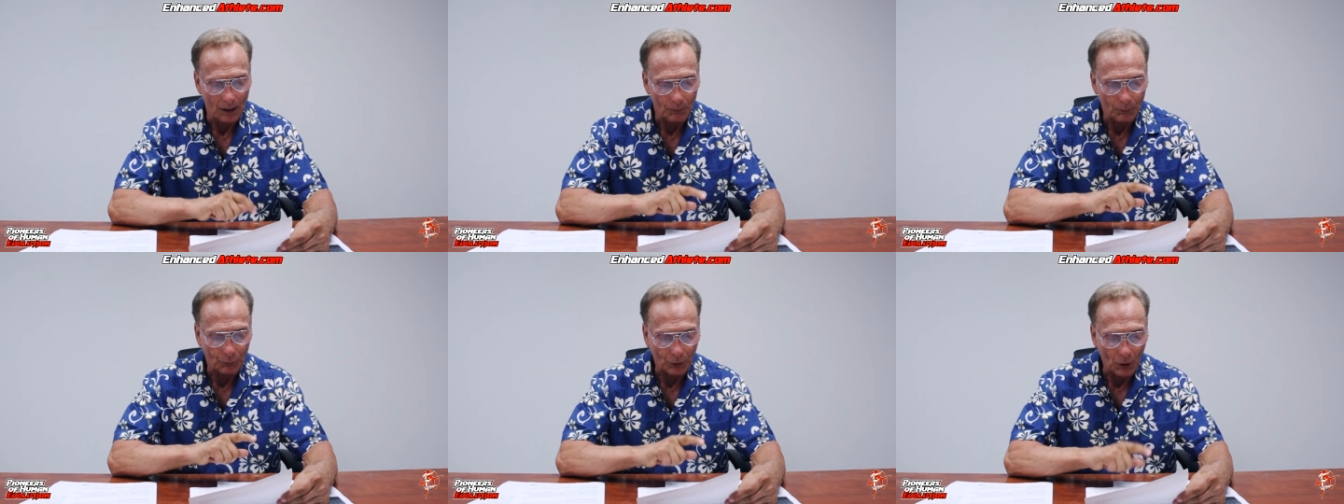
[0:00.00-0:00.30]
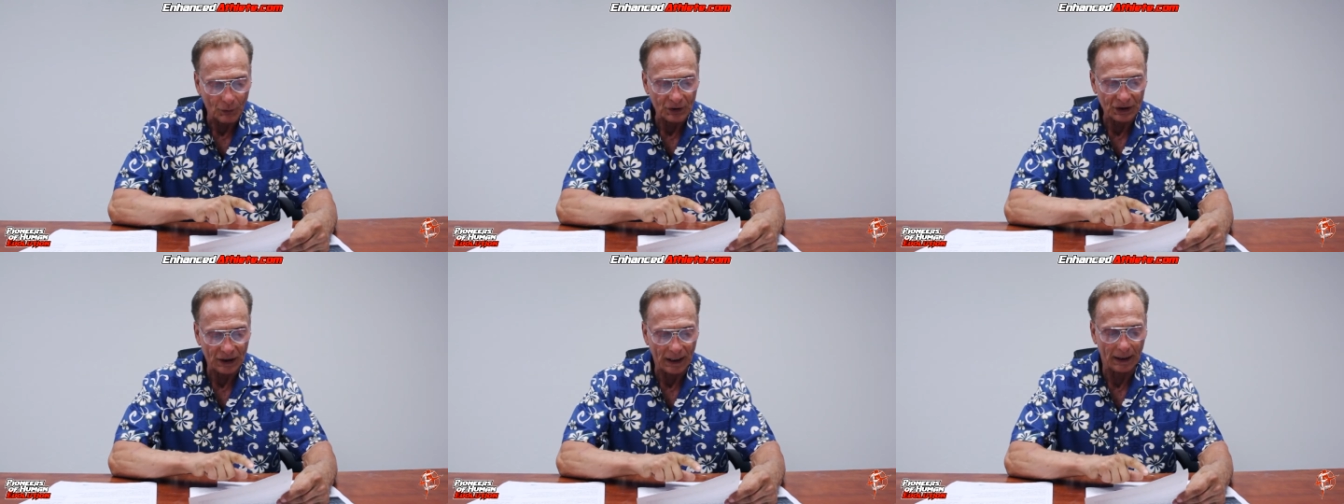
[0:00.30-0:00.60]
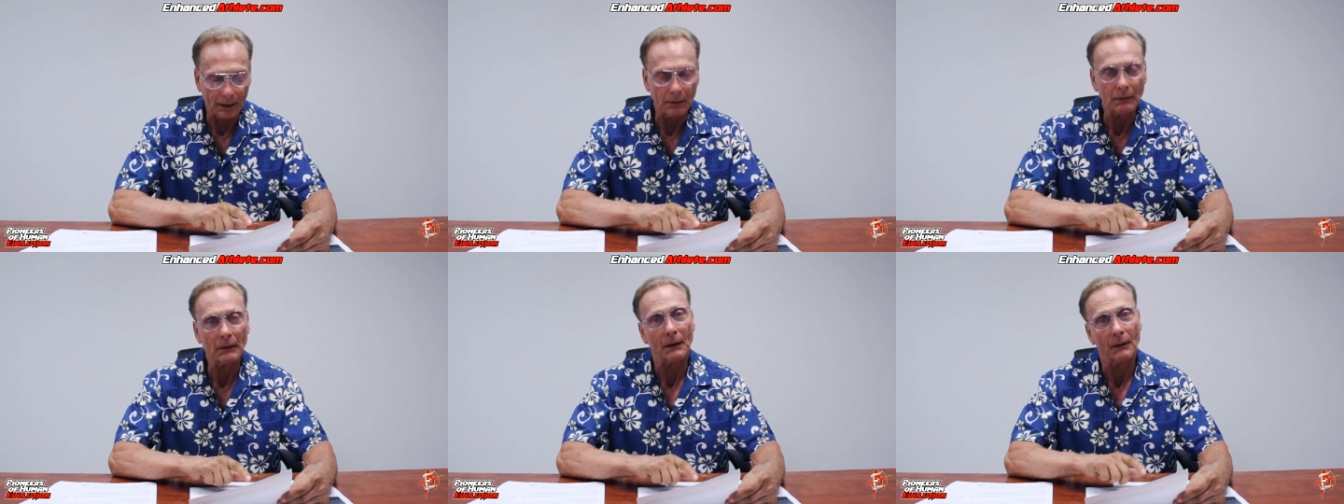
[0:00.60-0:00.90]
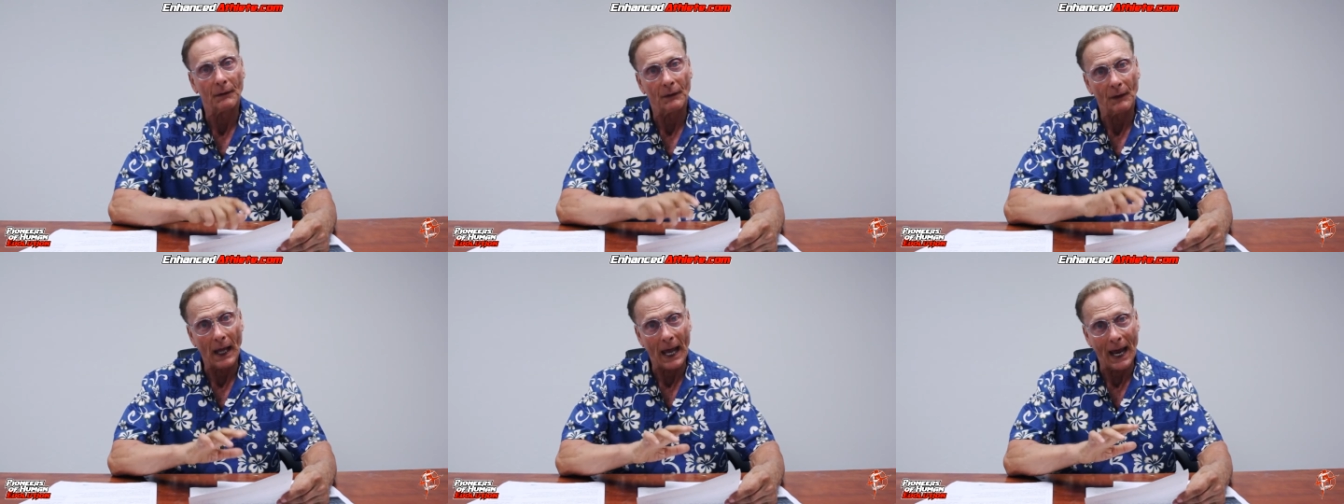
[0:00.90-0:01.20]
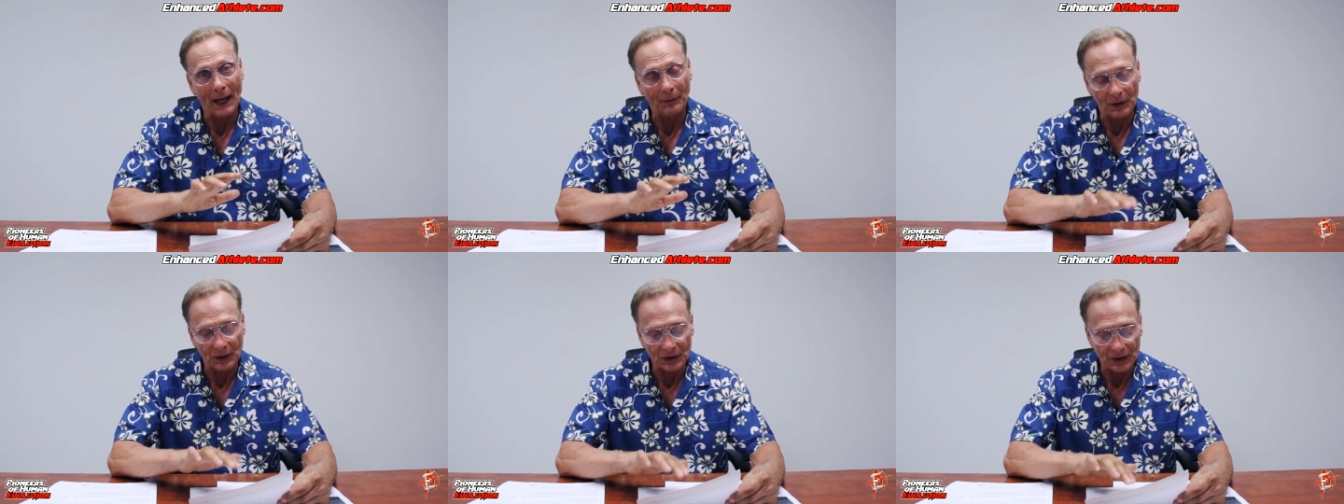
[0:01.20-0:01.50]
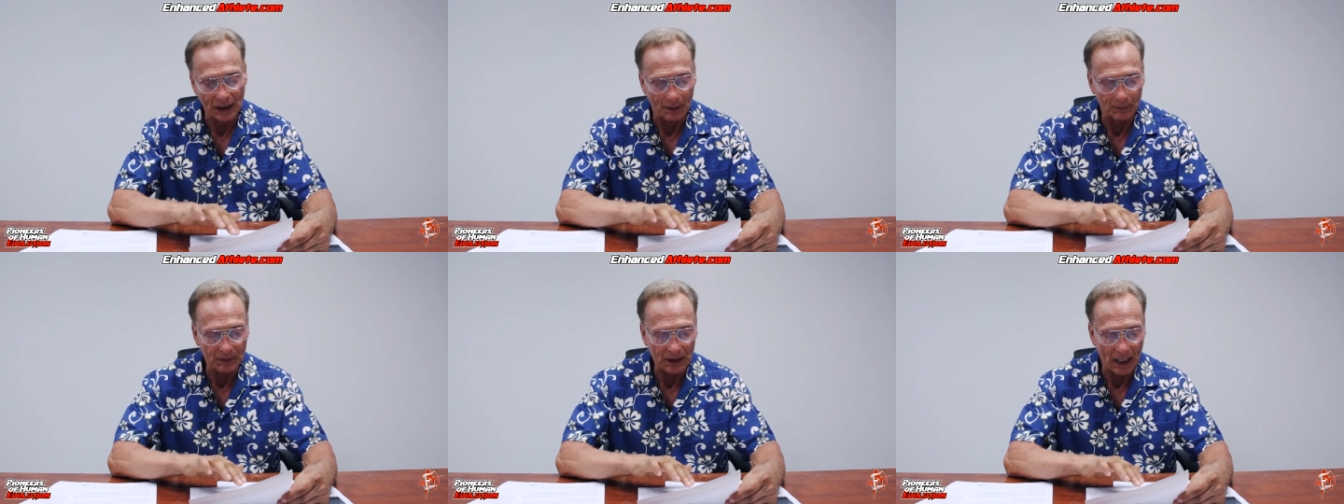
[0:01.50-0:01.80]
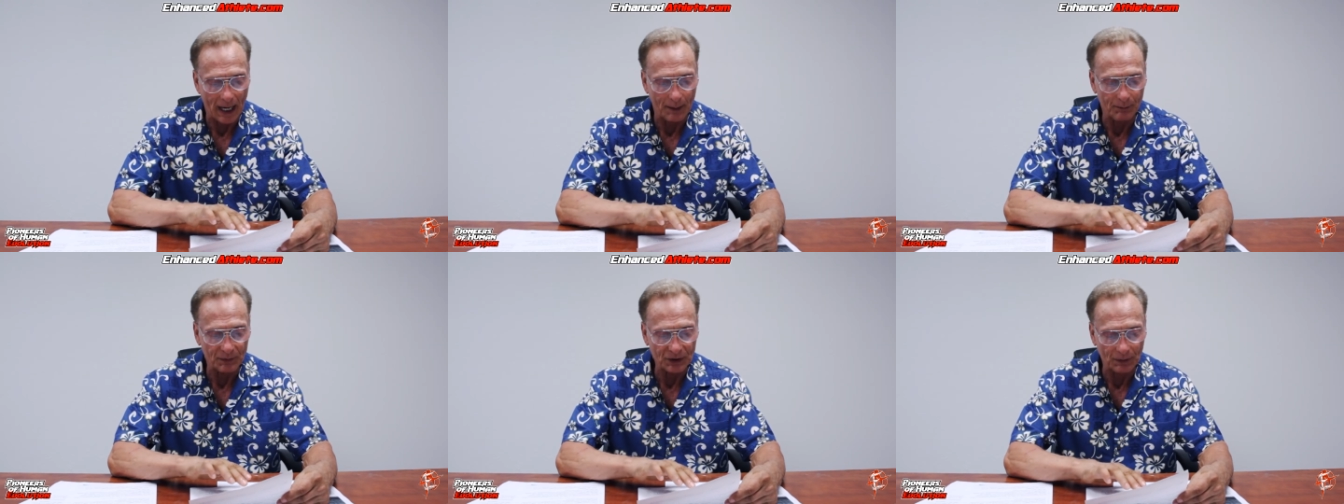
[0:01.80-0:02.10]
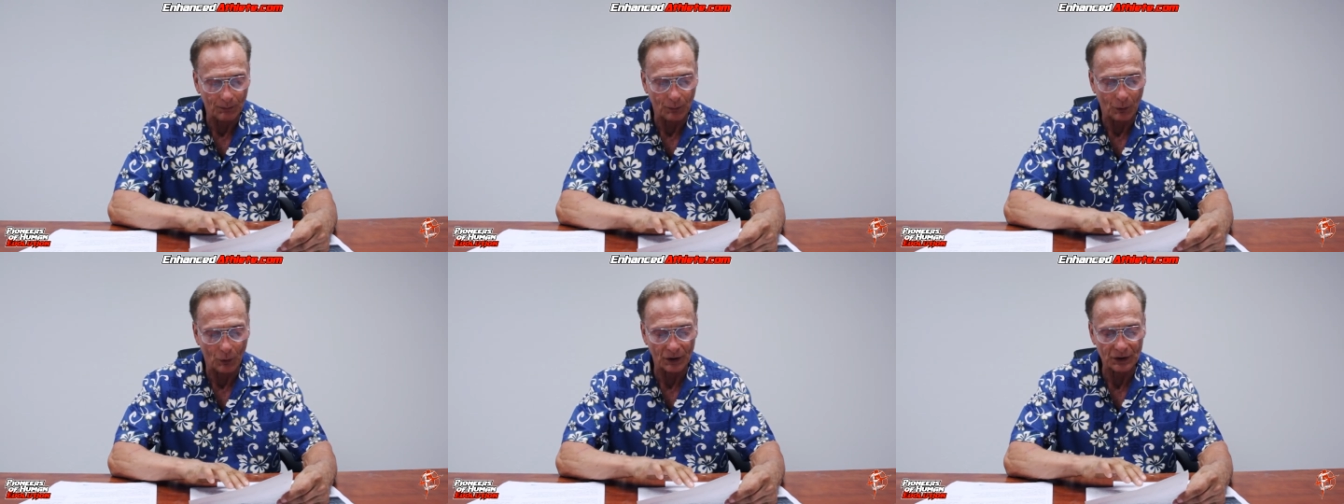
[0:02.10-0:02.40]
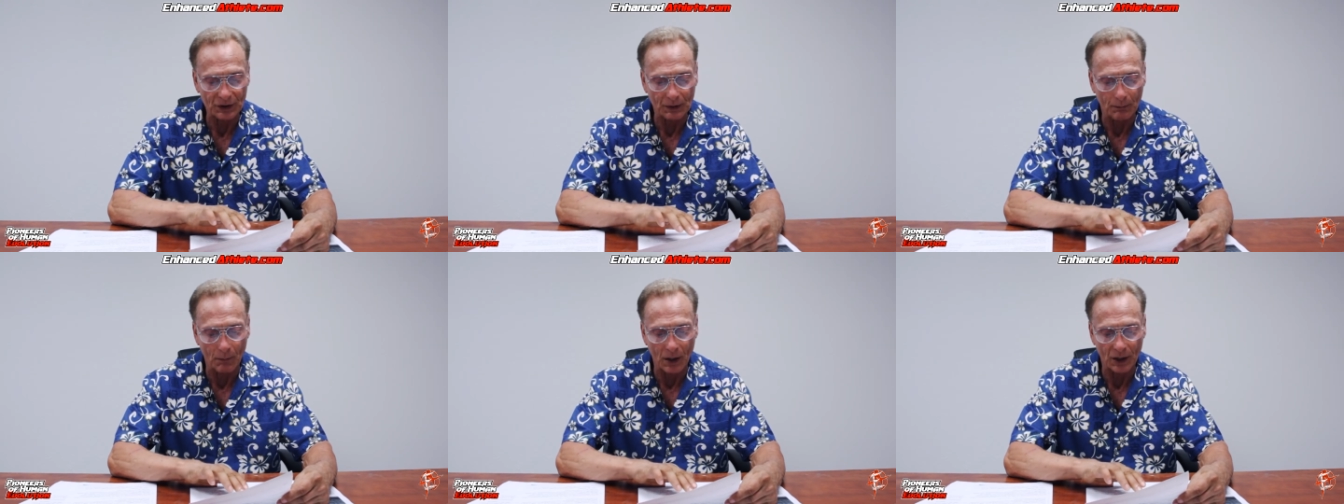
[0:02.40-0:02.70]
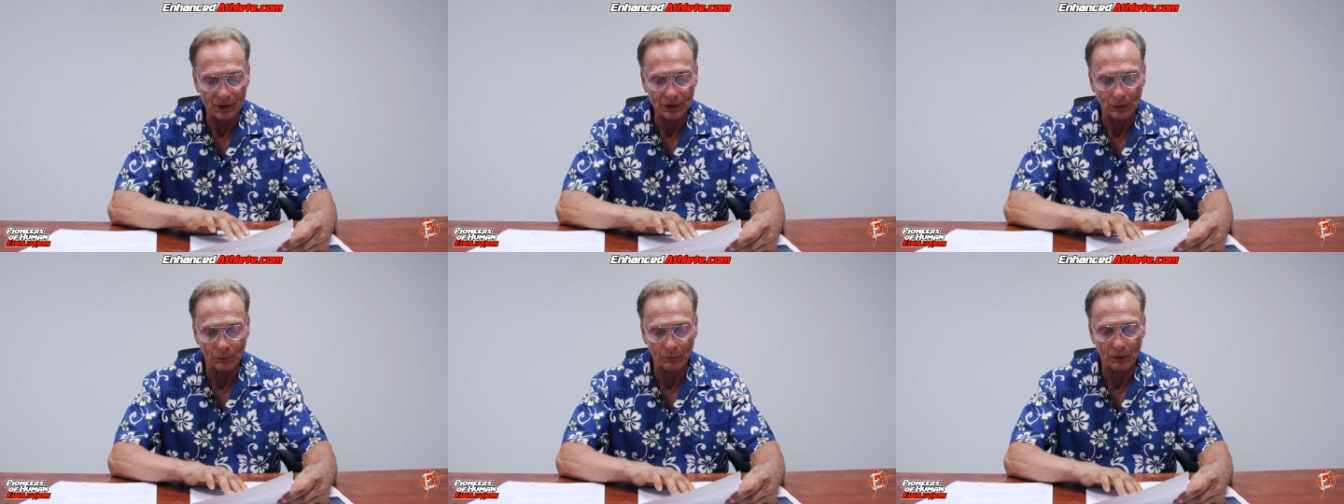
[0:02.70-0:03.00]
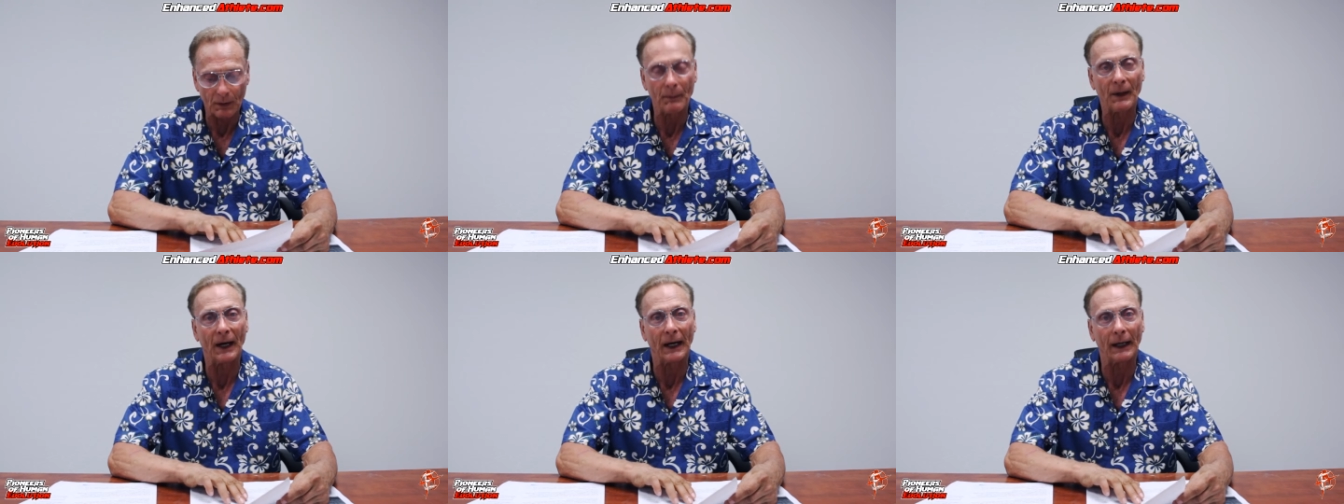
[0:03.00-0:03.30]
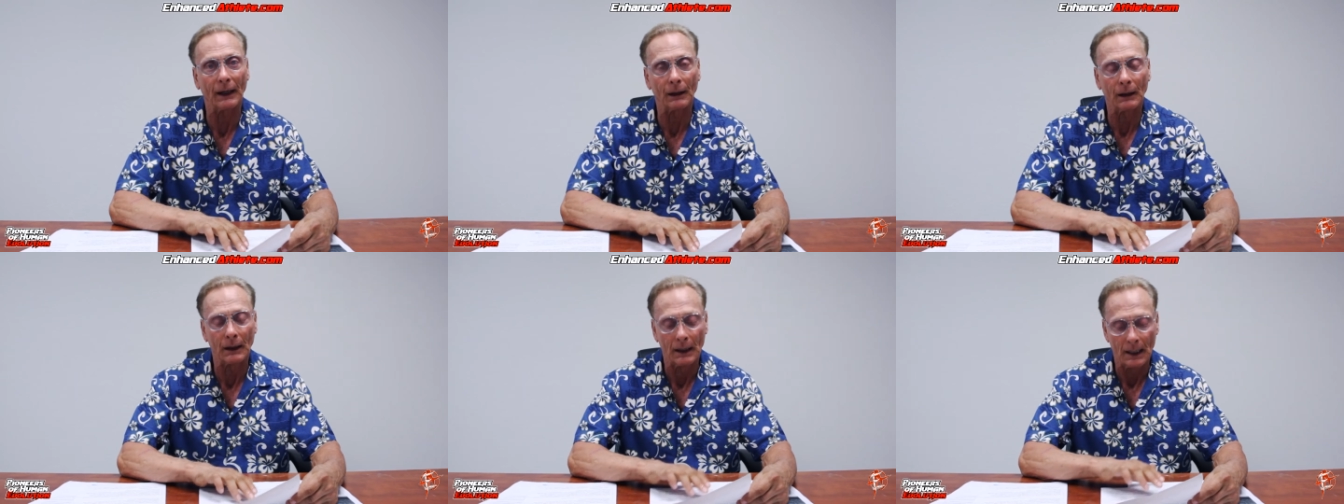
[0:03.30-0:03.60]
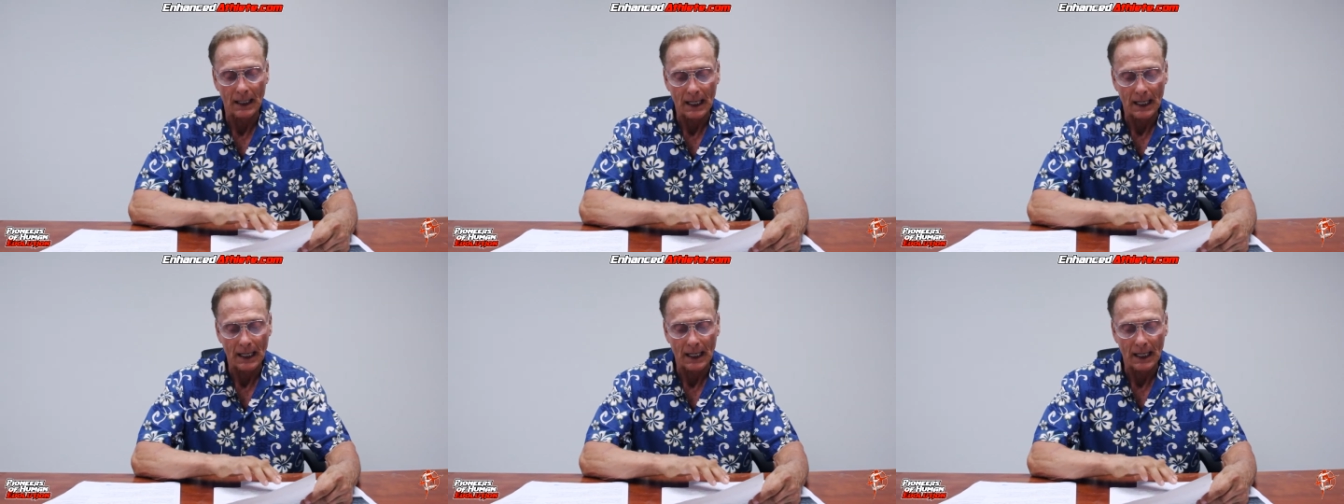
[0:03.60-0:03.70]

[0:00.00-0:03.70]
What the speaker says: Protein, at the same time, supports muscle repair